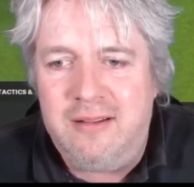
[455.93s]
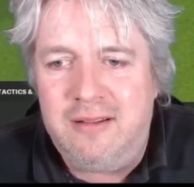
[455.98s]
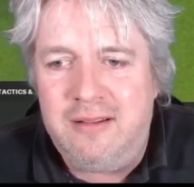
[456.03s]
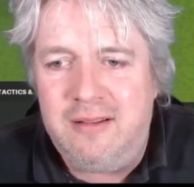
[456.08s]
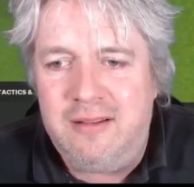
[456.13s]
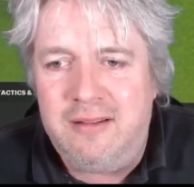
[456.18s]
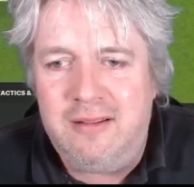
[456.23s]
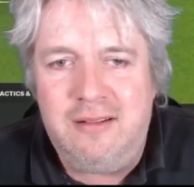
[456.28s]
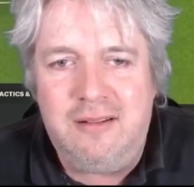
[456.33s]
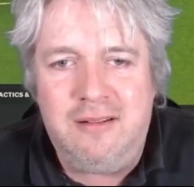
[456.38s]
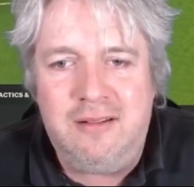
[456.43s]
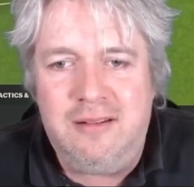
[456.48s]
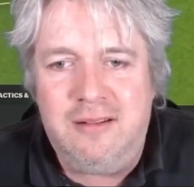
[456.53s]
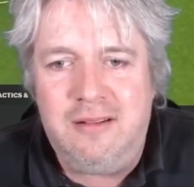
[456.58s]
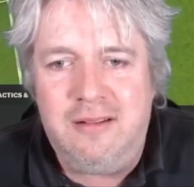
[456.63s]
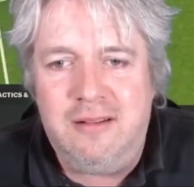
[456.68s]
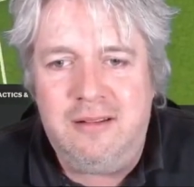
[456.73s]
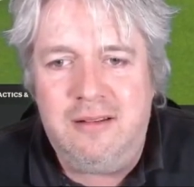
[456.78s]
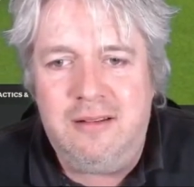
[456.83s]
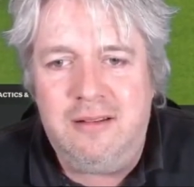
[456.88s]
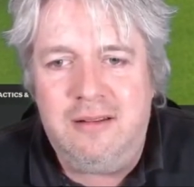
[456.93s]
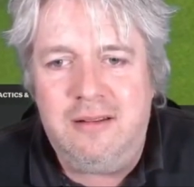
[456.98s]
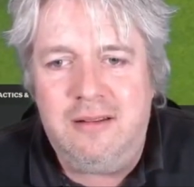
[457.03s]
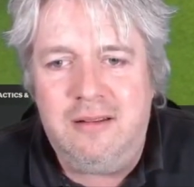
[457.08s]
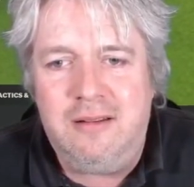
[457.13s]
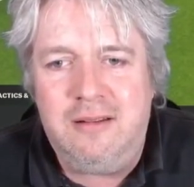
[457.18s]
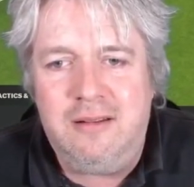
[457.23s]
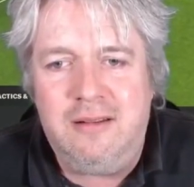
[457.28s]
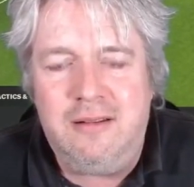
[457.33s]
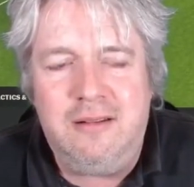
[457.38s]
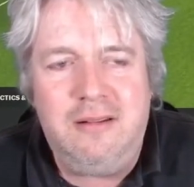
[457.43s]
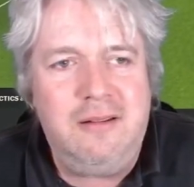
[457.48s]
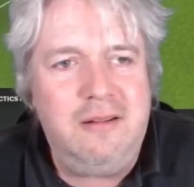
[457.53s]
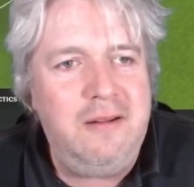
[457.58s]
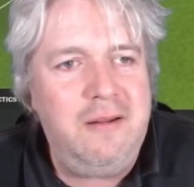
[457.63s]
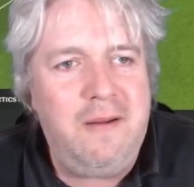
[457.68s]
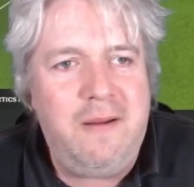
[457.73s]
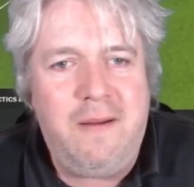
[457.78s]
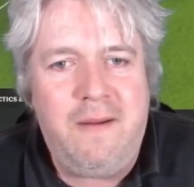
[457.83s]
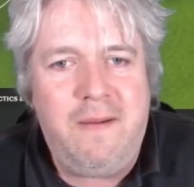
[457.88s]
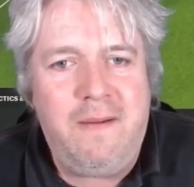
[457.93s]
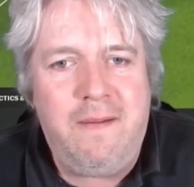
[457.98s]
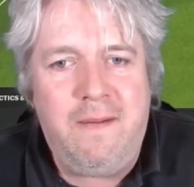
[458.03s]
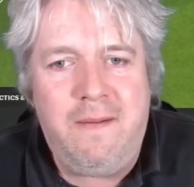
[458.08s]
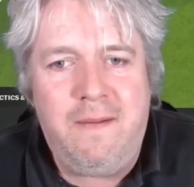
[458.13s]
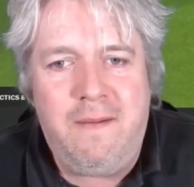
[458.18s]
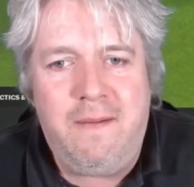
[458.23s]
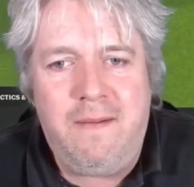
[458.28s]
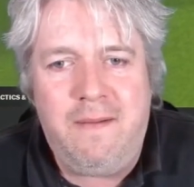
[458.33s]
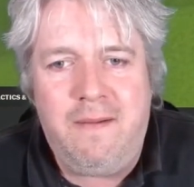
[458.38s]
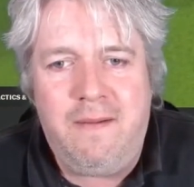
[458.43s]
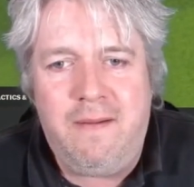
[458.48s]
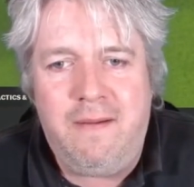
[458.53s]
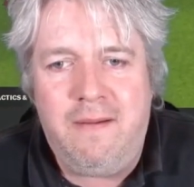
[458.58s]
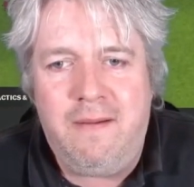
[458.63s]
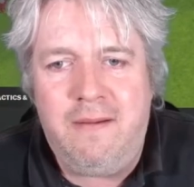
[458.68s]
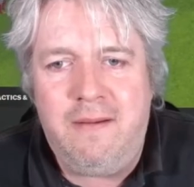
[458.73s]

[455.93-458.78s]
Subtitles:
No one is speaking in this clip.